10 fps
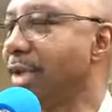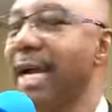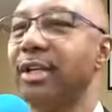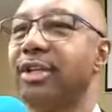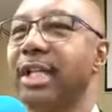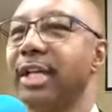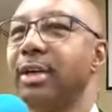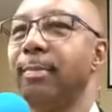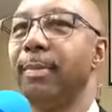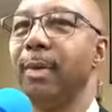got to think
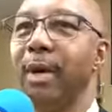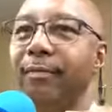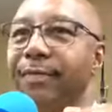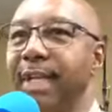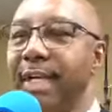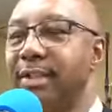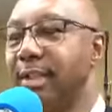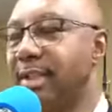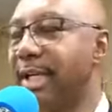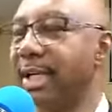of, of this
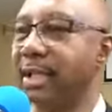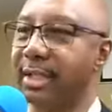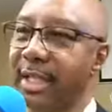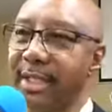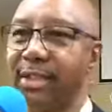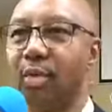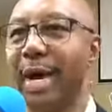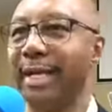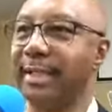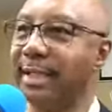and think of this and
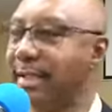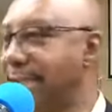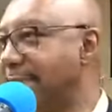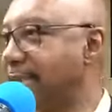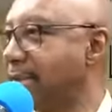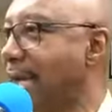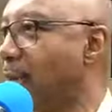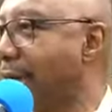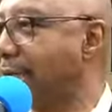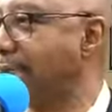why you did this and that, why you